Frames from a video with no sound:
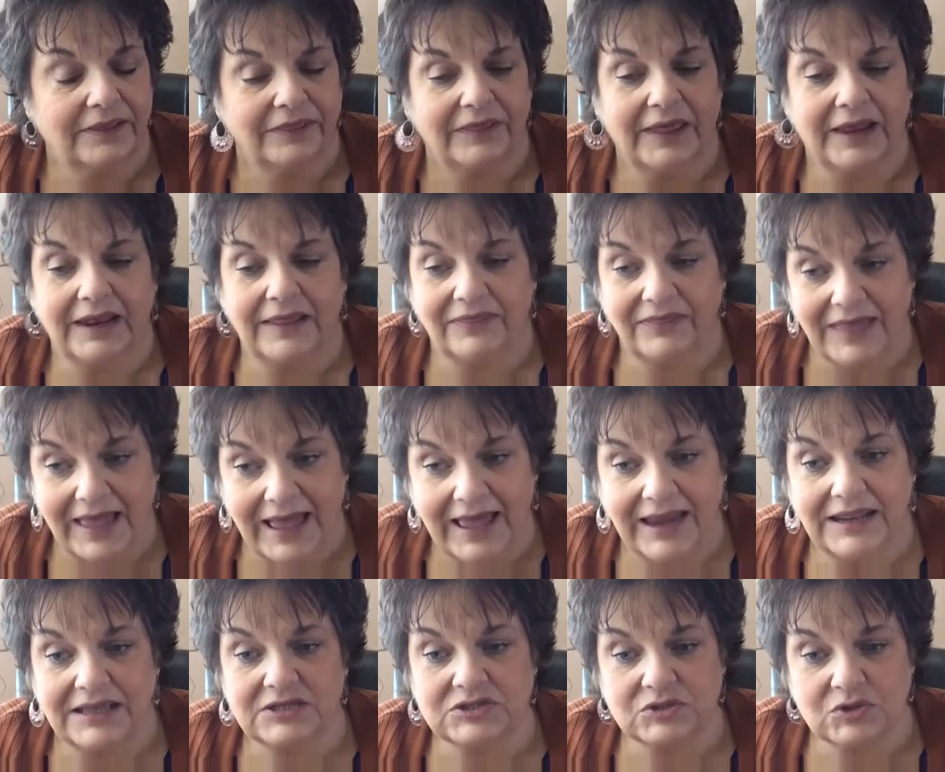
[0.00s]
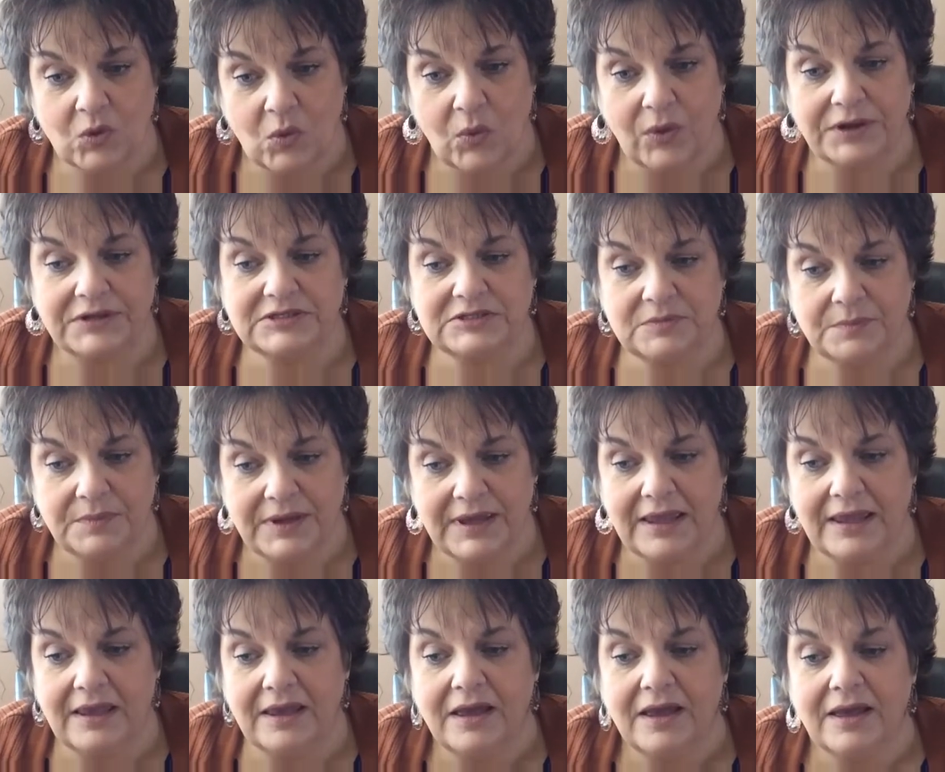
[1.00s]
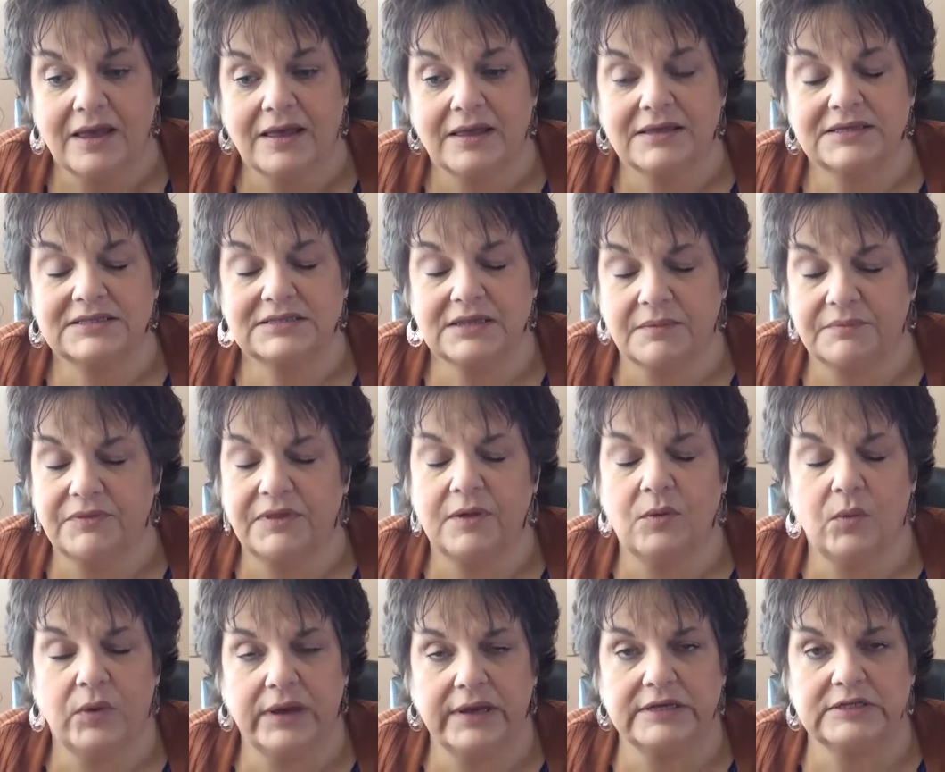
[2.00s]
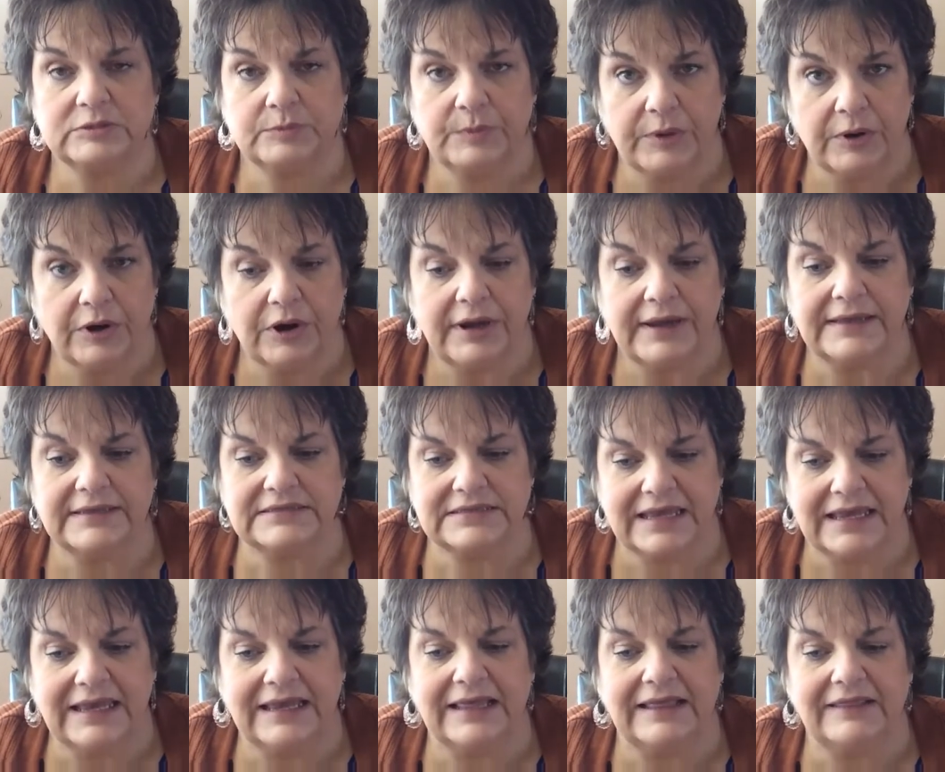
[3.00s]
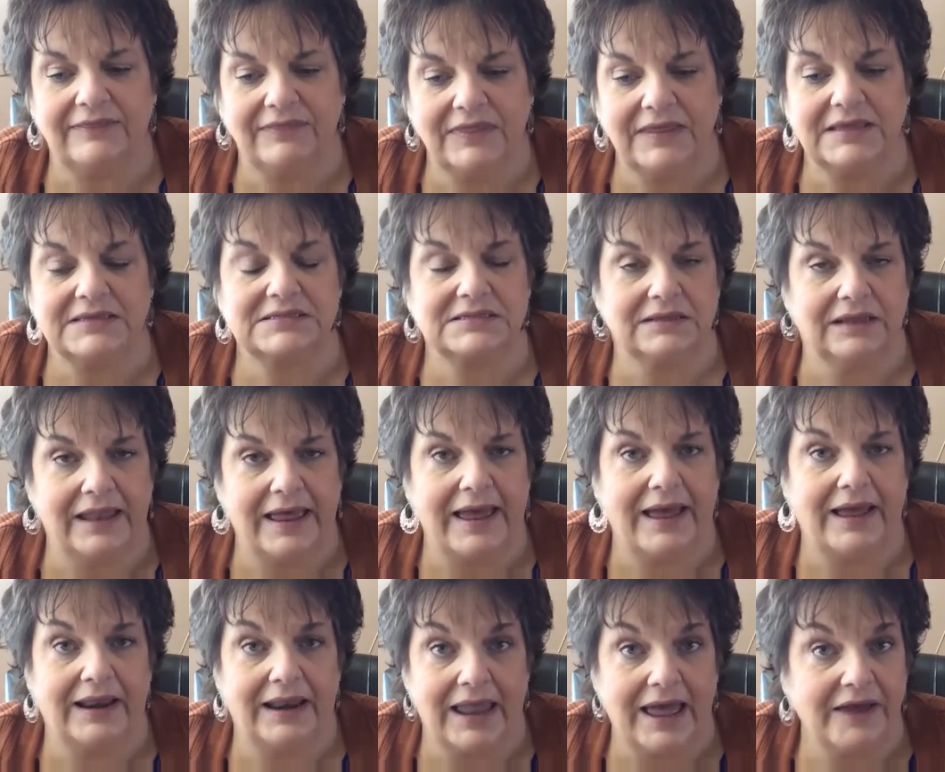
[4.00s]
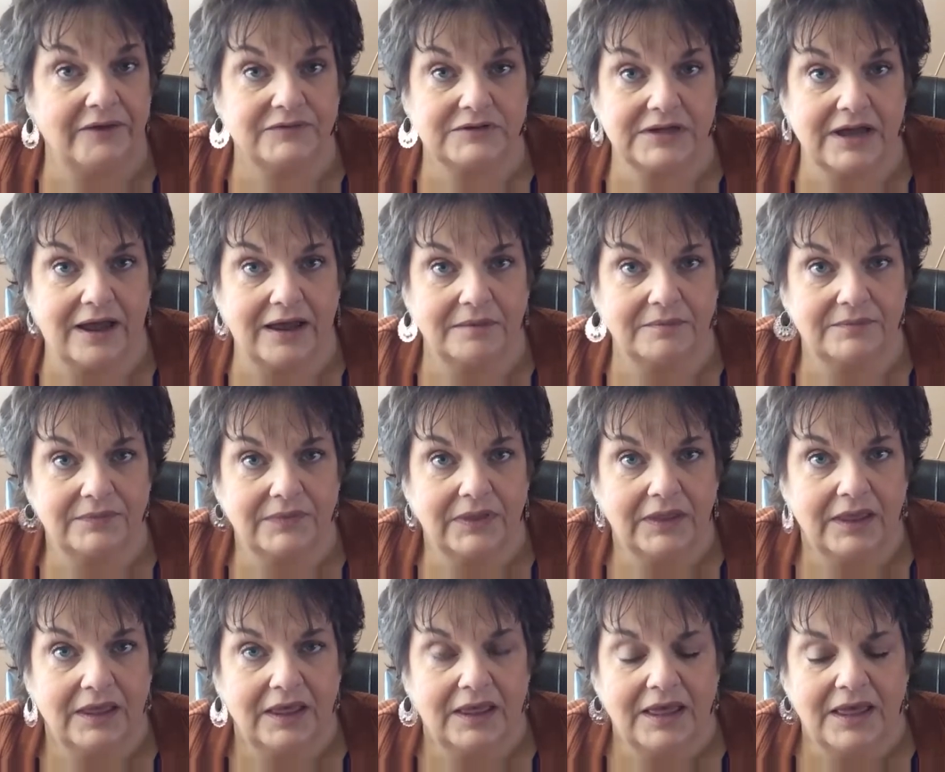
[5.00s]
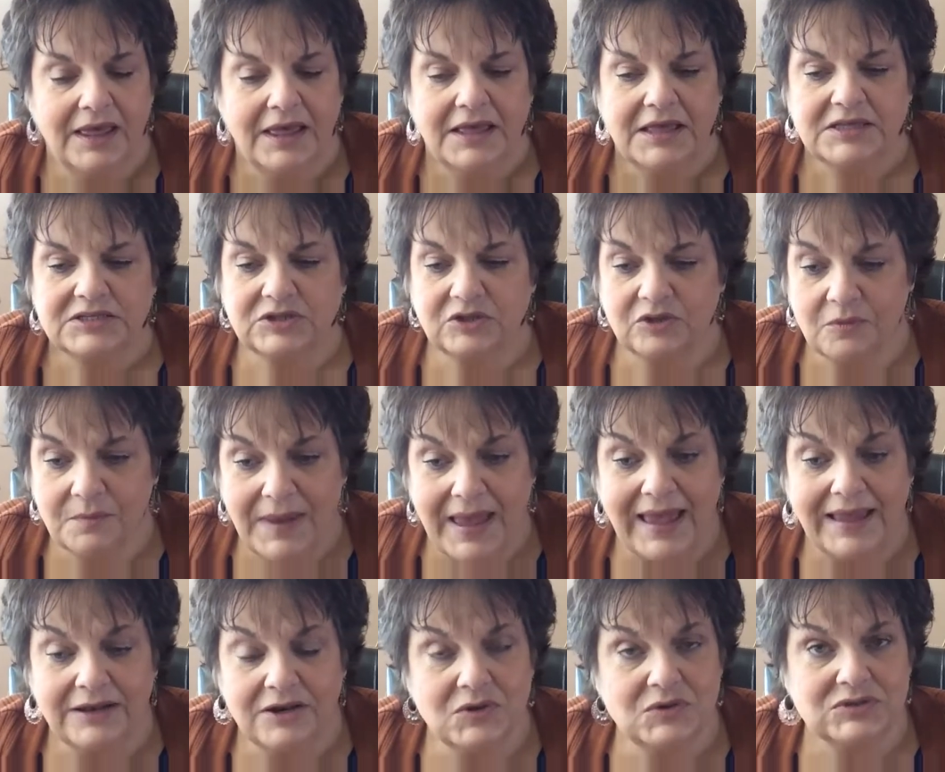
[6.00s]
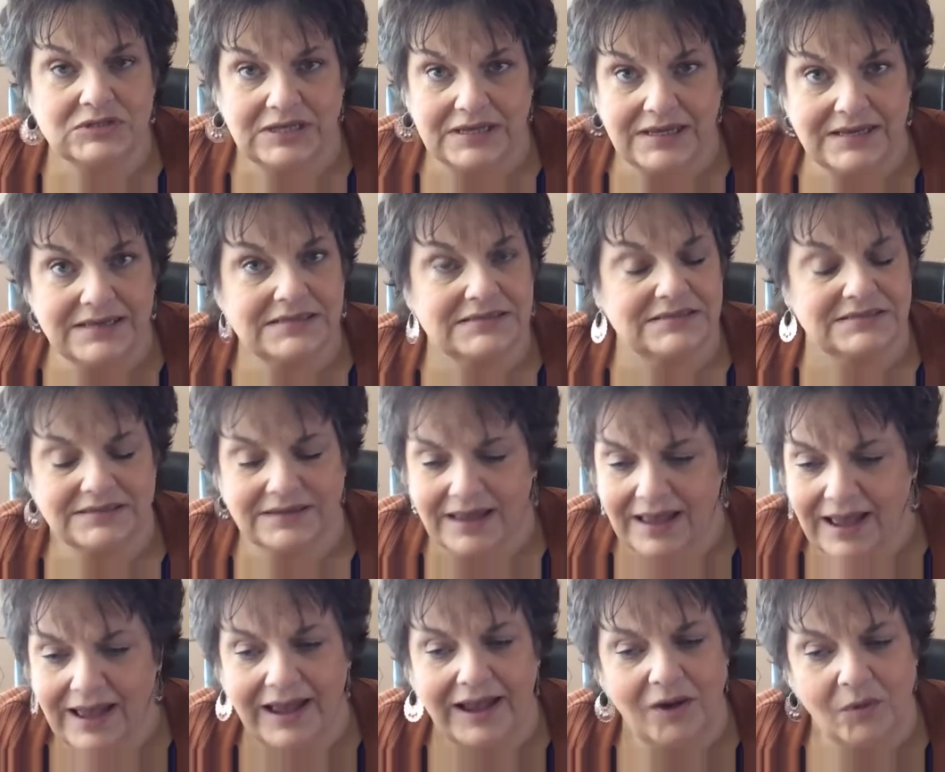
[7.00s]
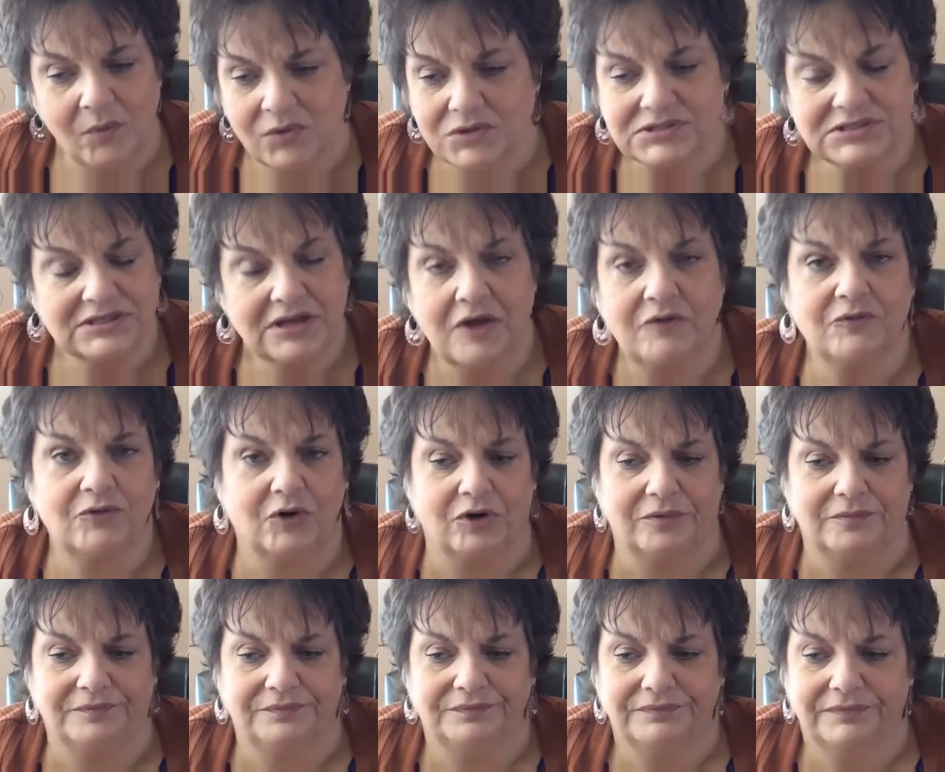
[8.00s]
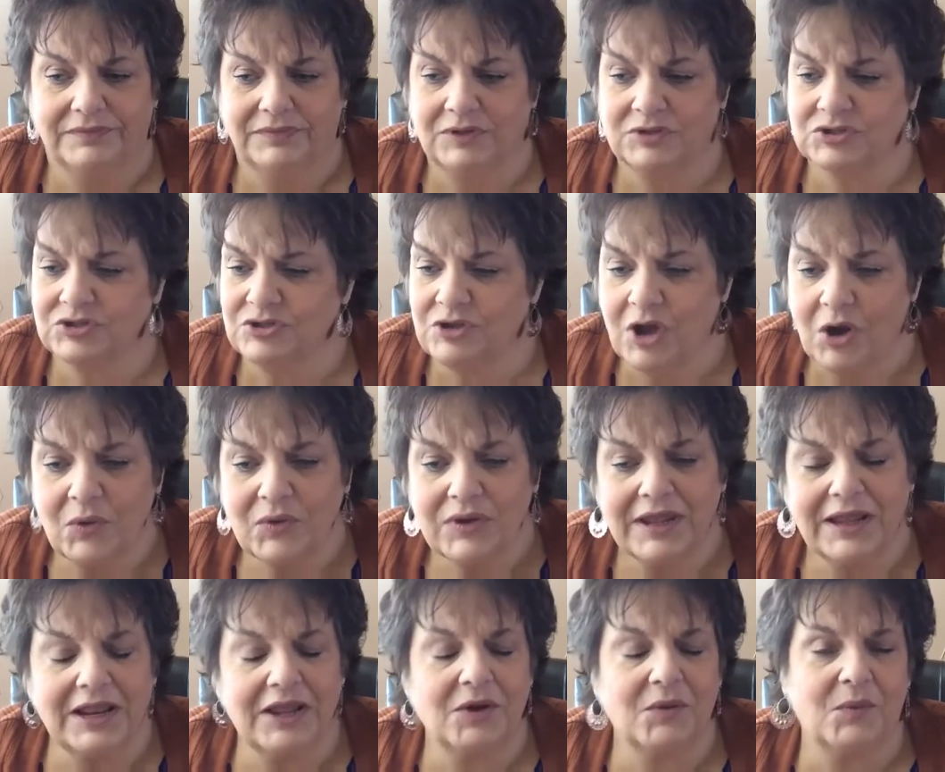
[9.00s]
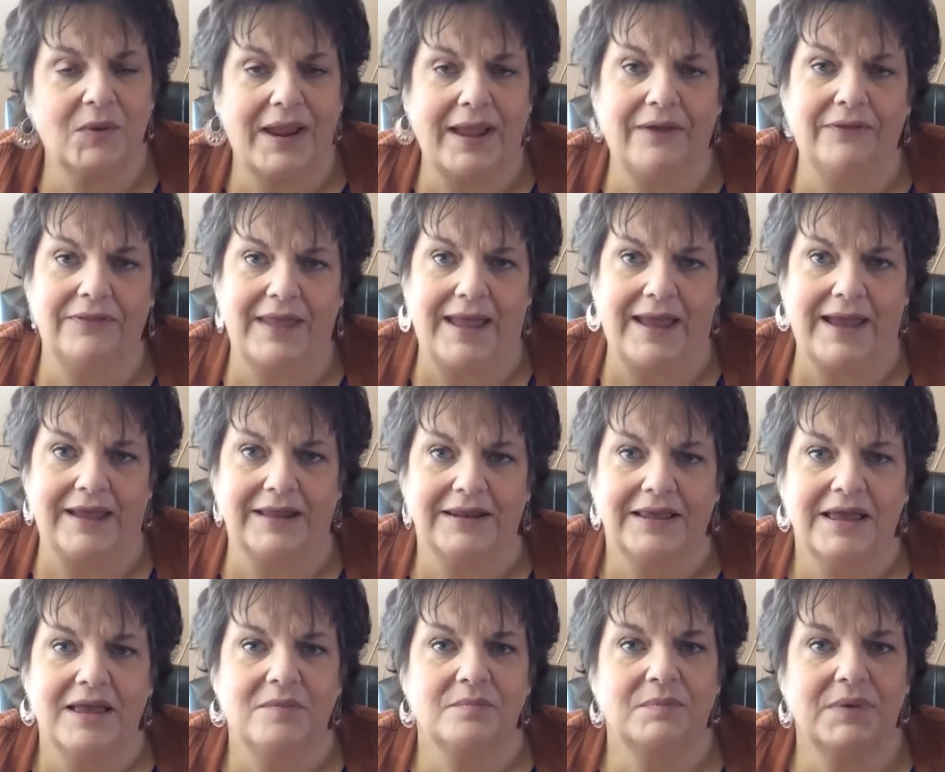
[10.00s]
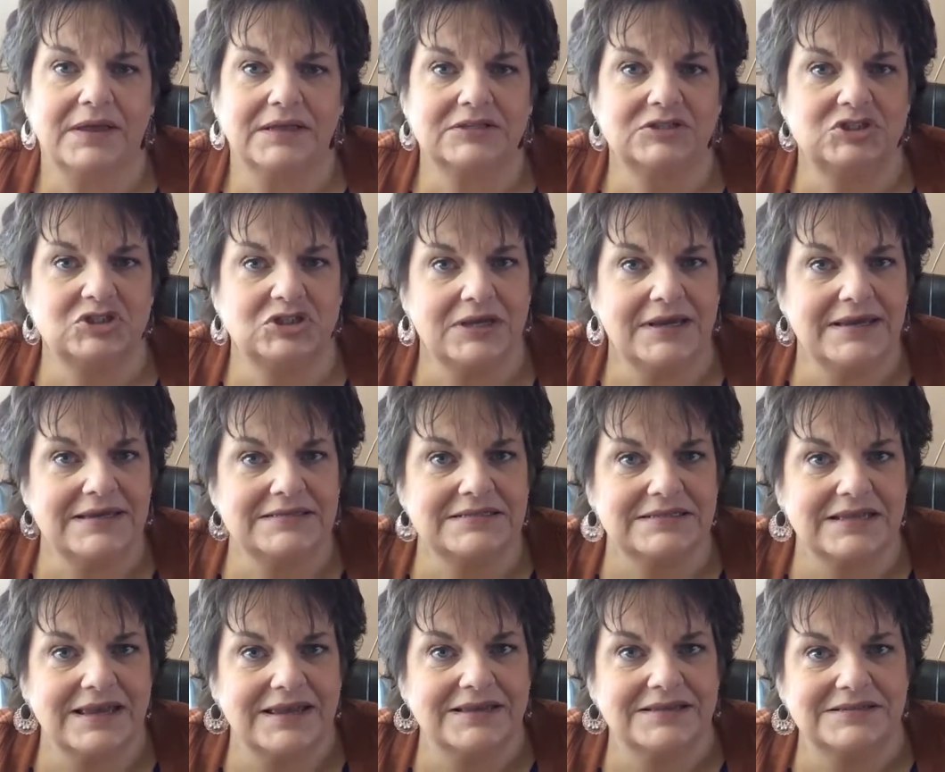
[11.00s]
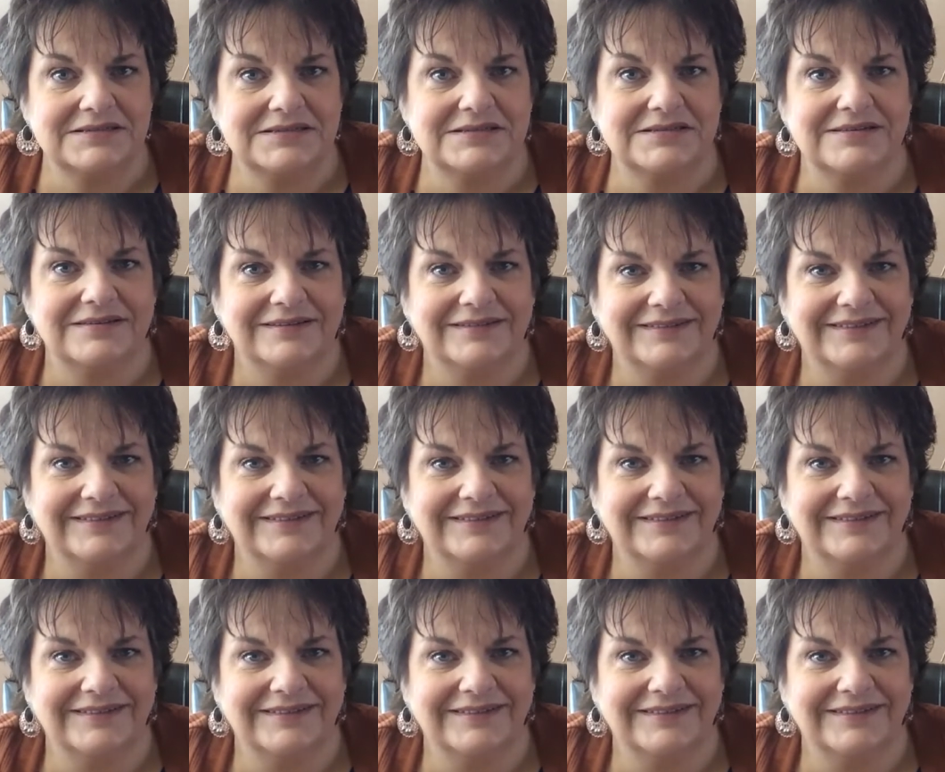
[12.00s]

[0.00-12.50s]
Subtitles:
that is going to be something we experience in this lifetime. So the bad news is, I will suffer. There's no getting around that. But Jesus,